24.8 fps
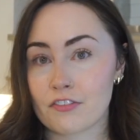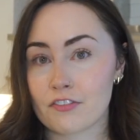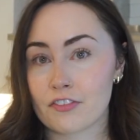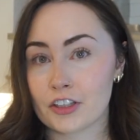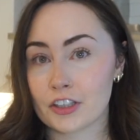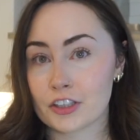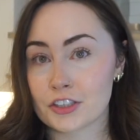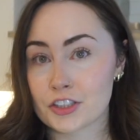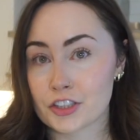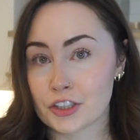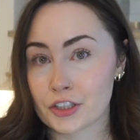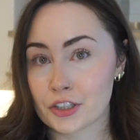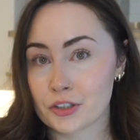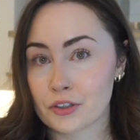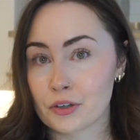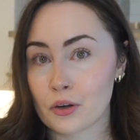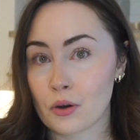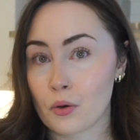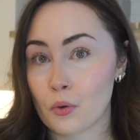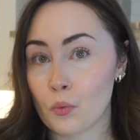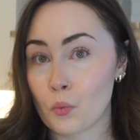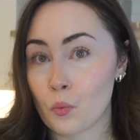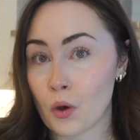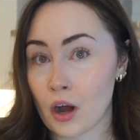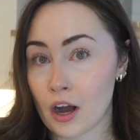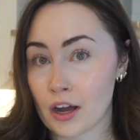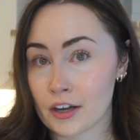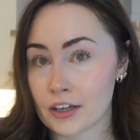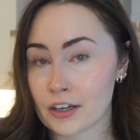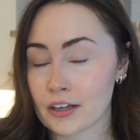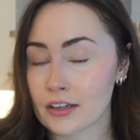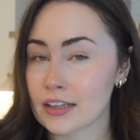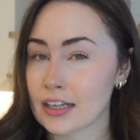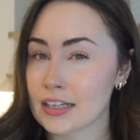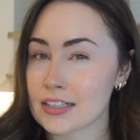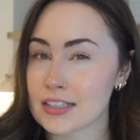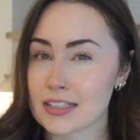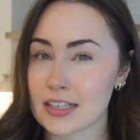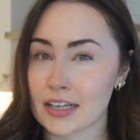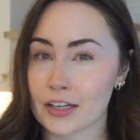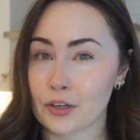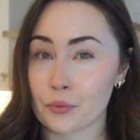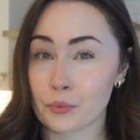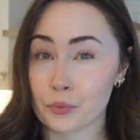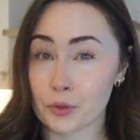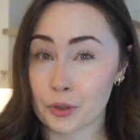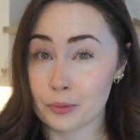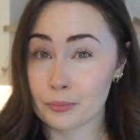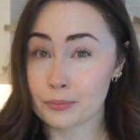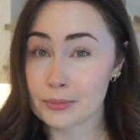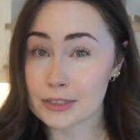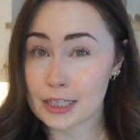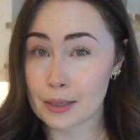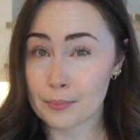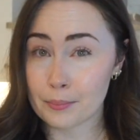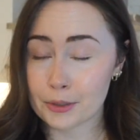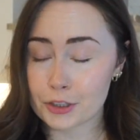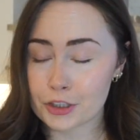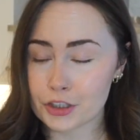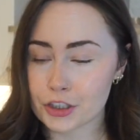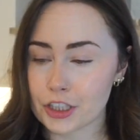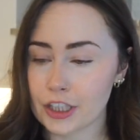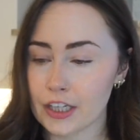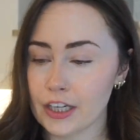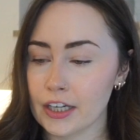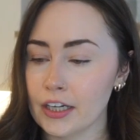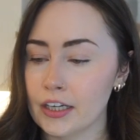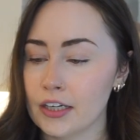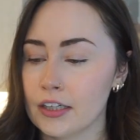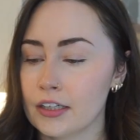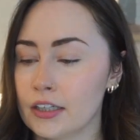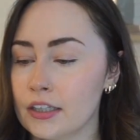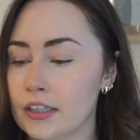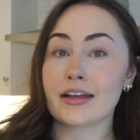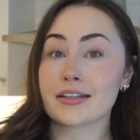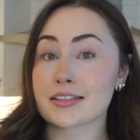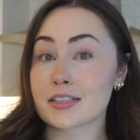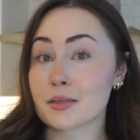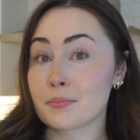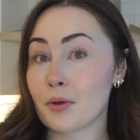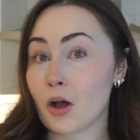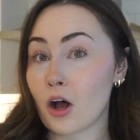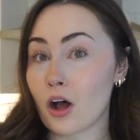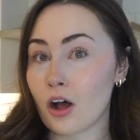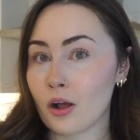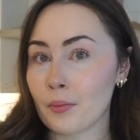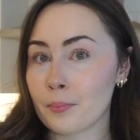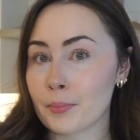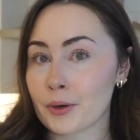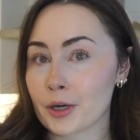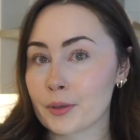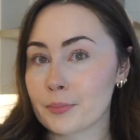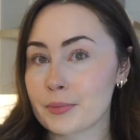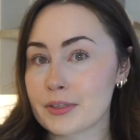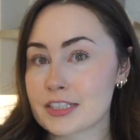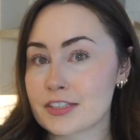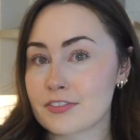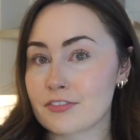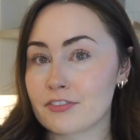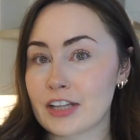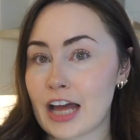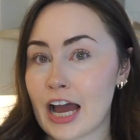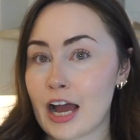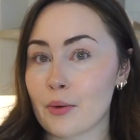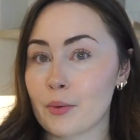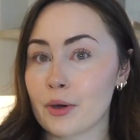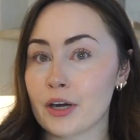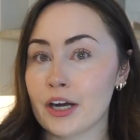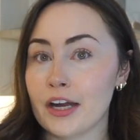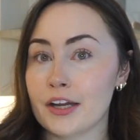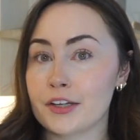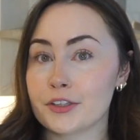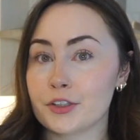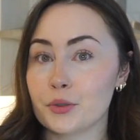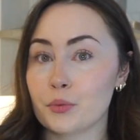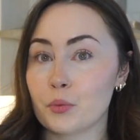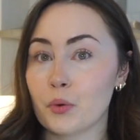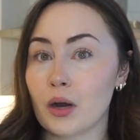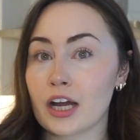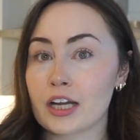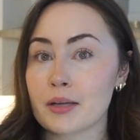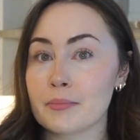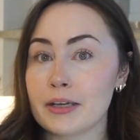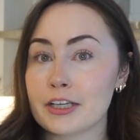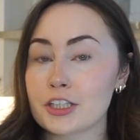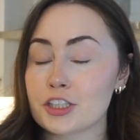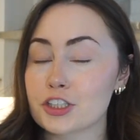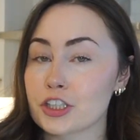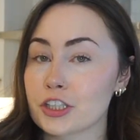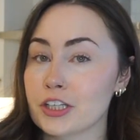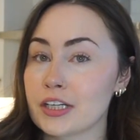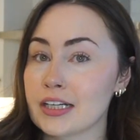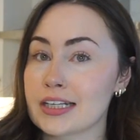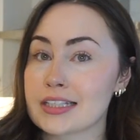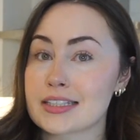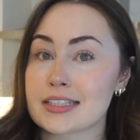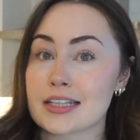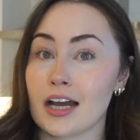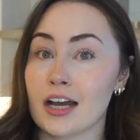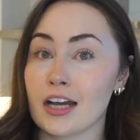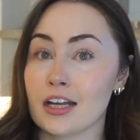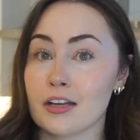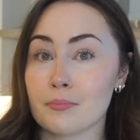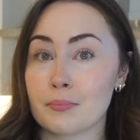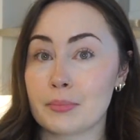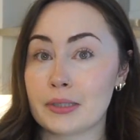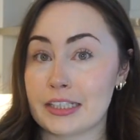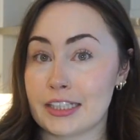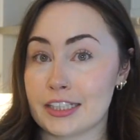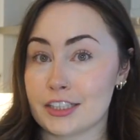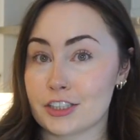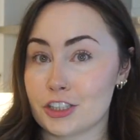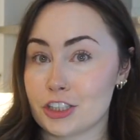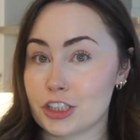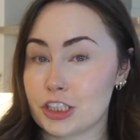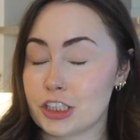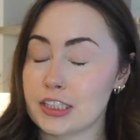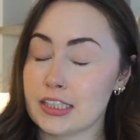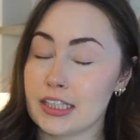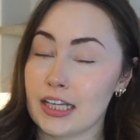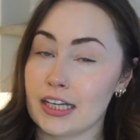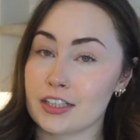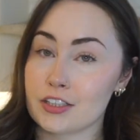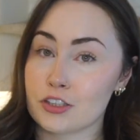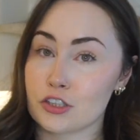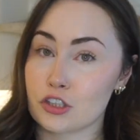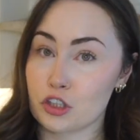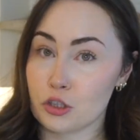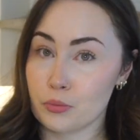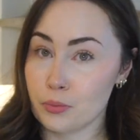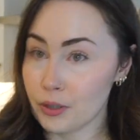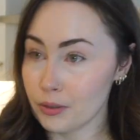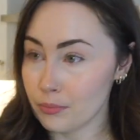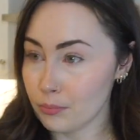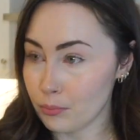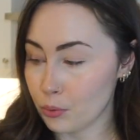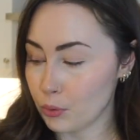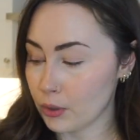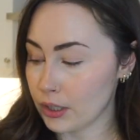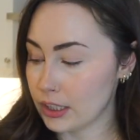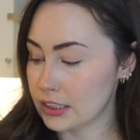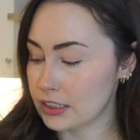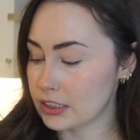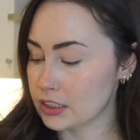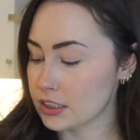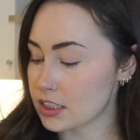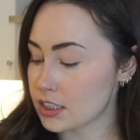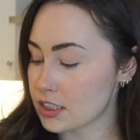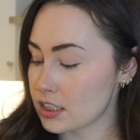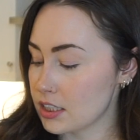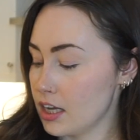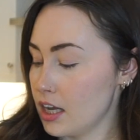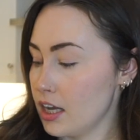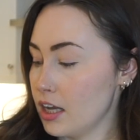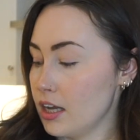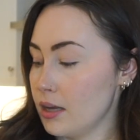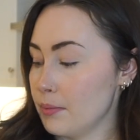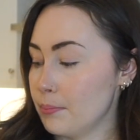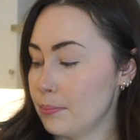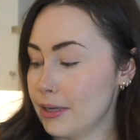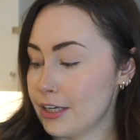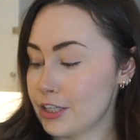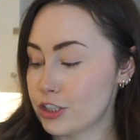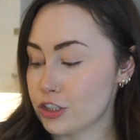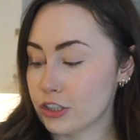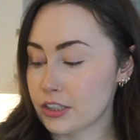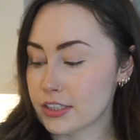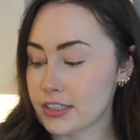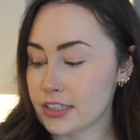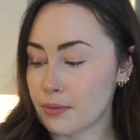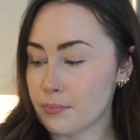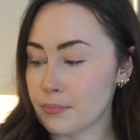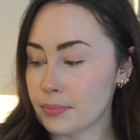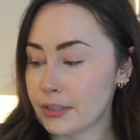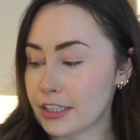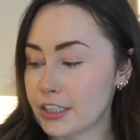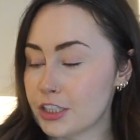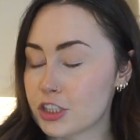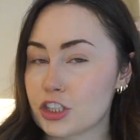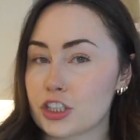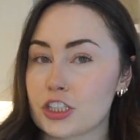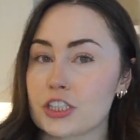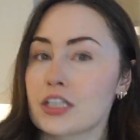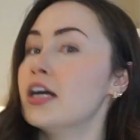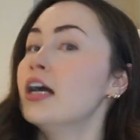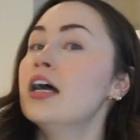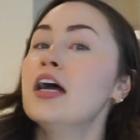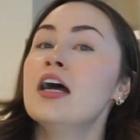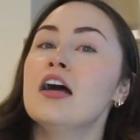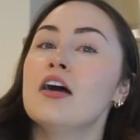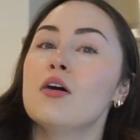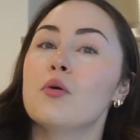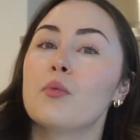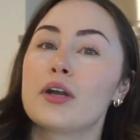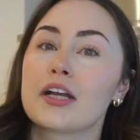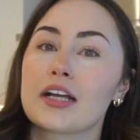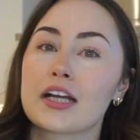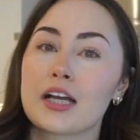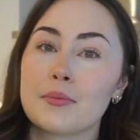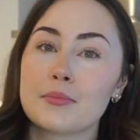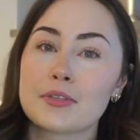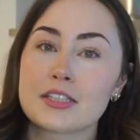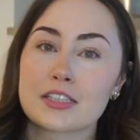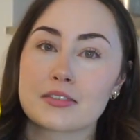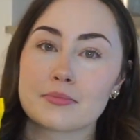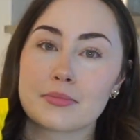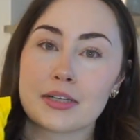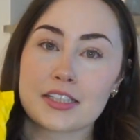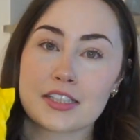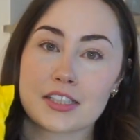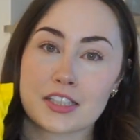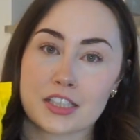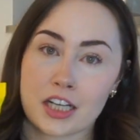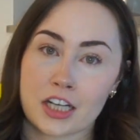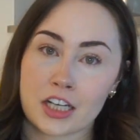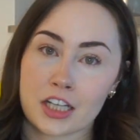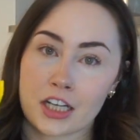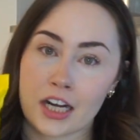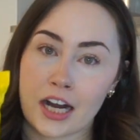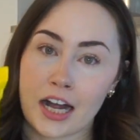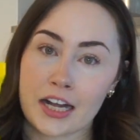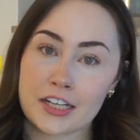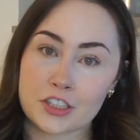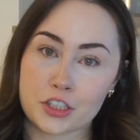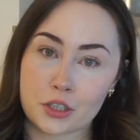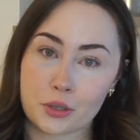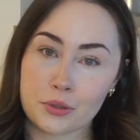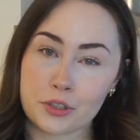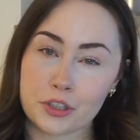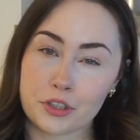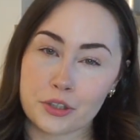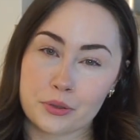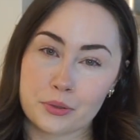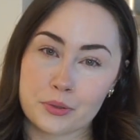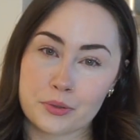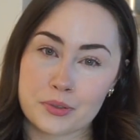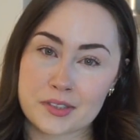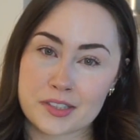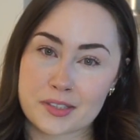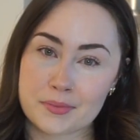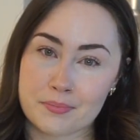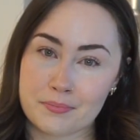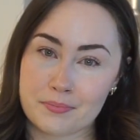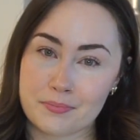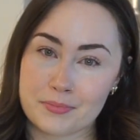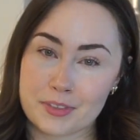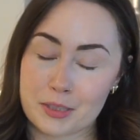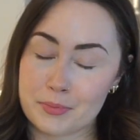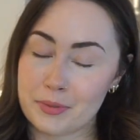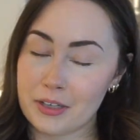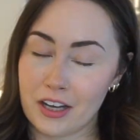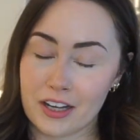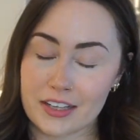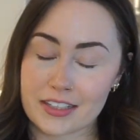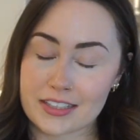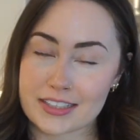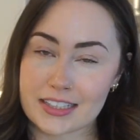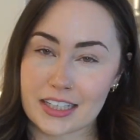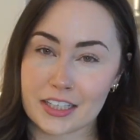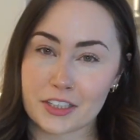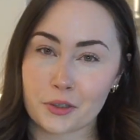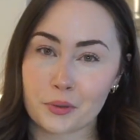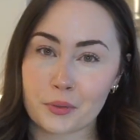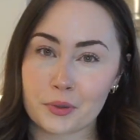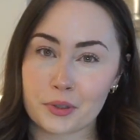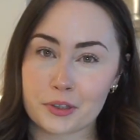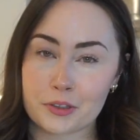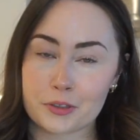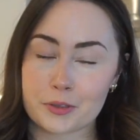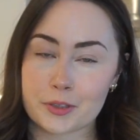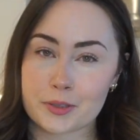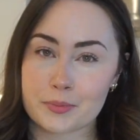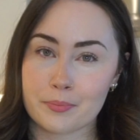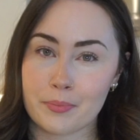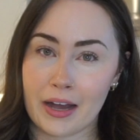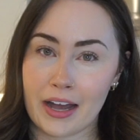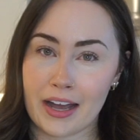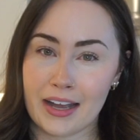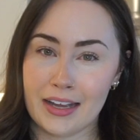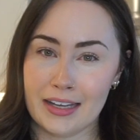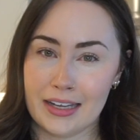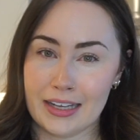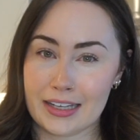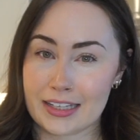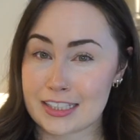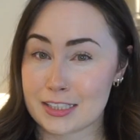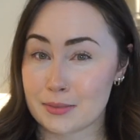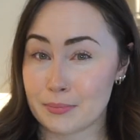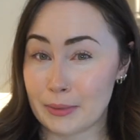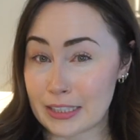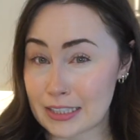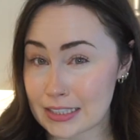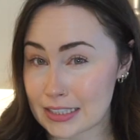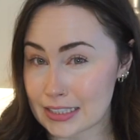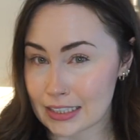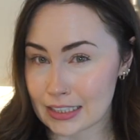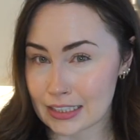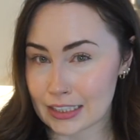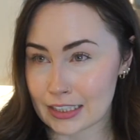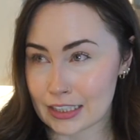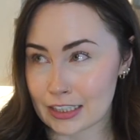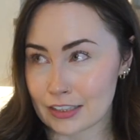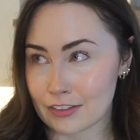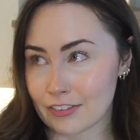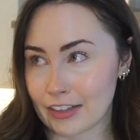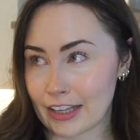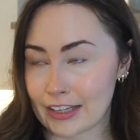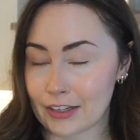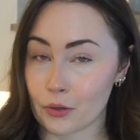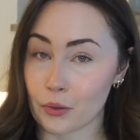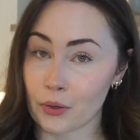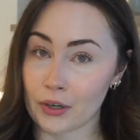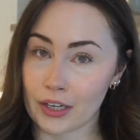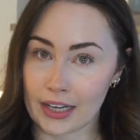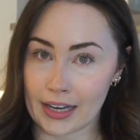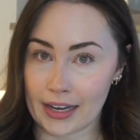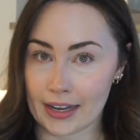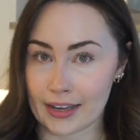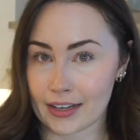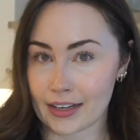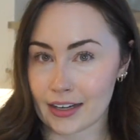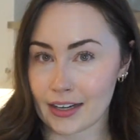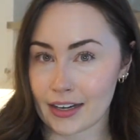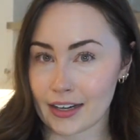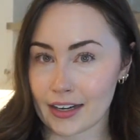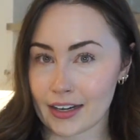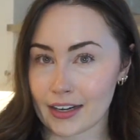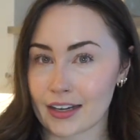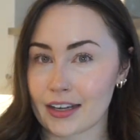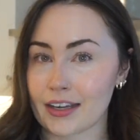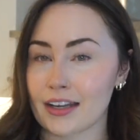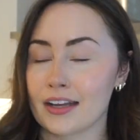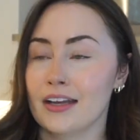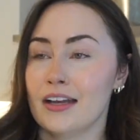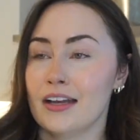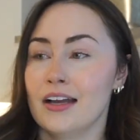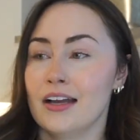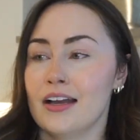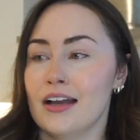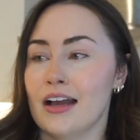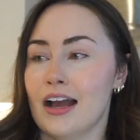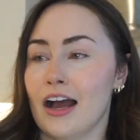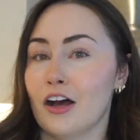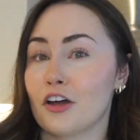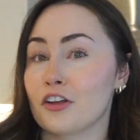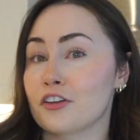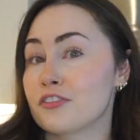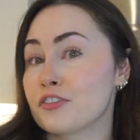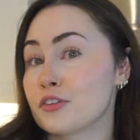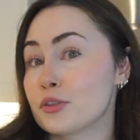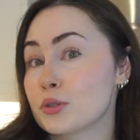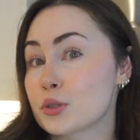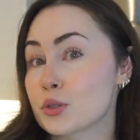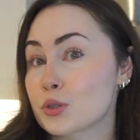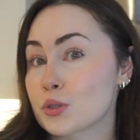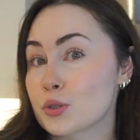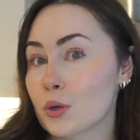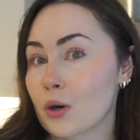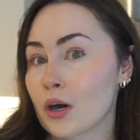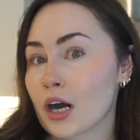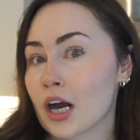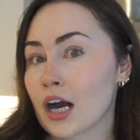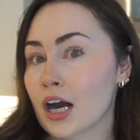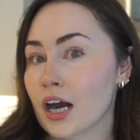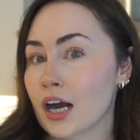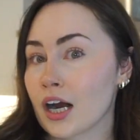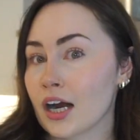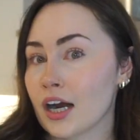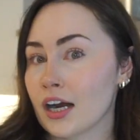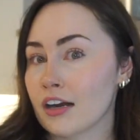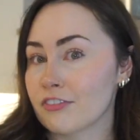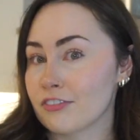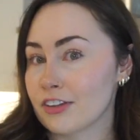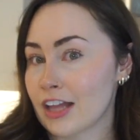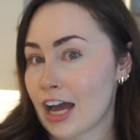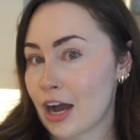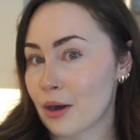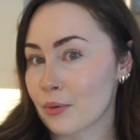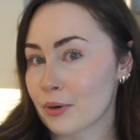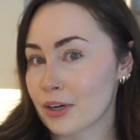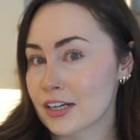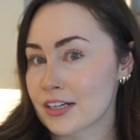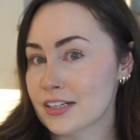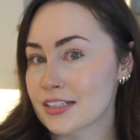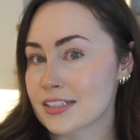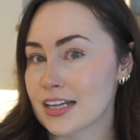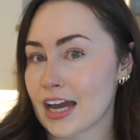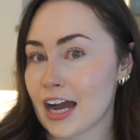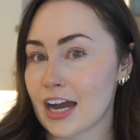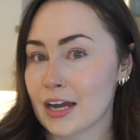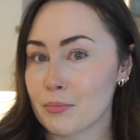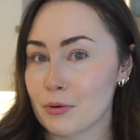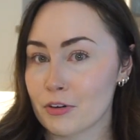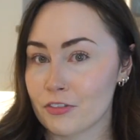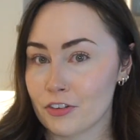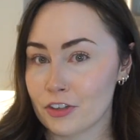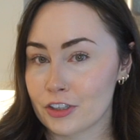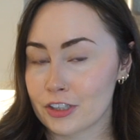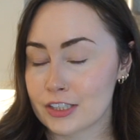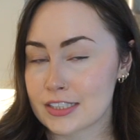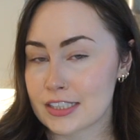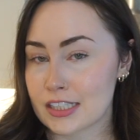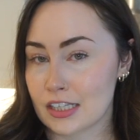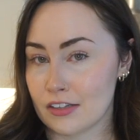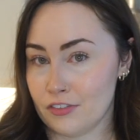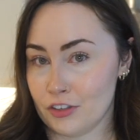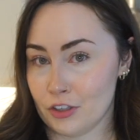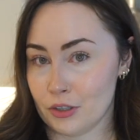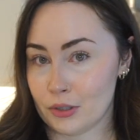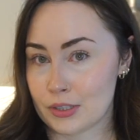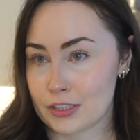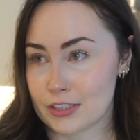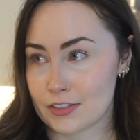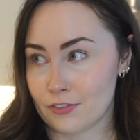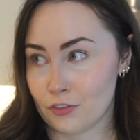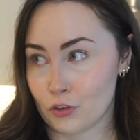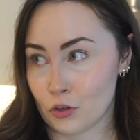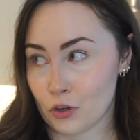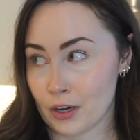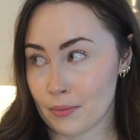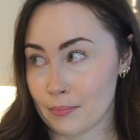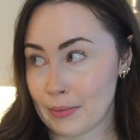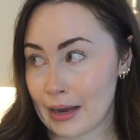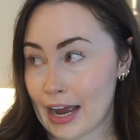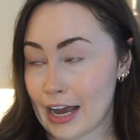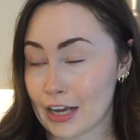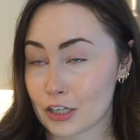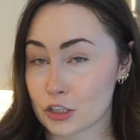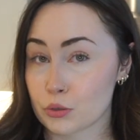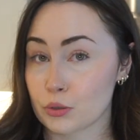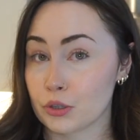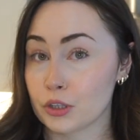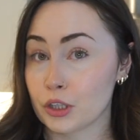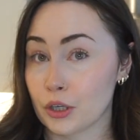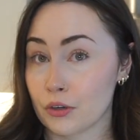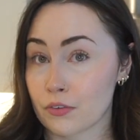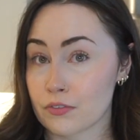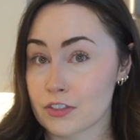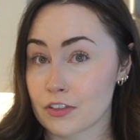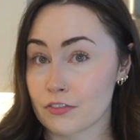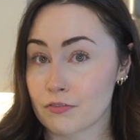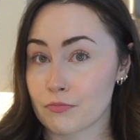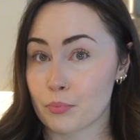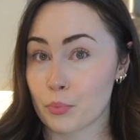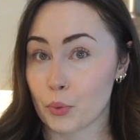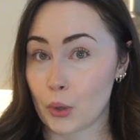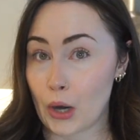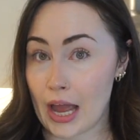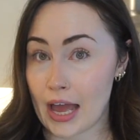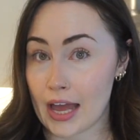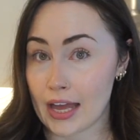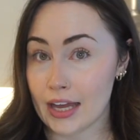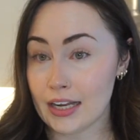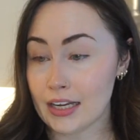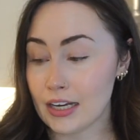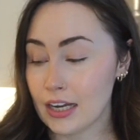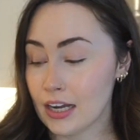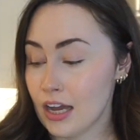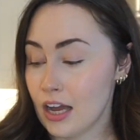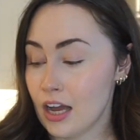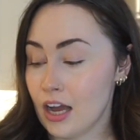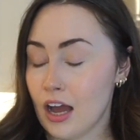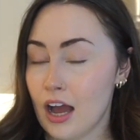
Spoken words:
filtered water that's like room temperature, and some all-purpose flour, and you wanna make sure it's unbleached. That is super important. Make sure it's unbleached. When it comes to my starter, I don't use, to be honest, I don't use my expensive like organic health food store flours. I prefer to save those for my actual loaves of bread.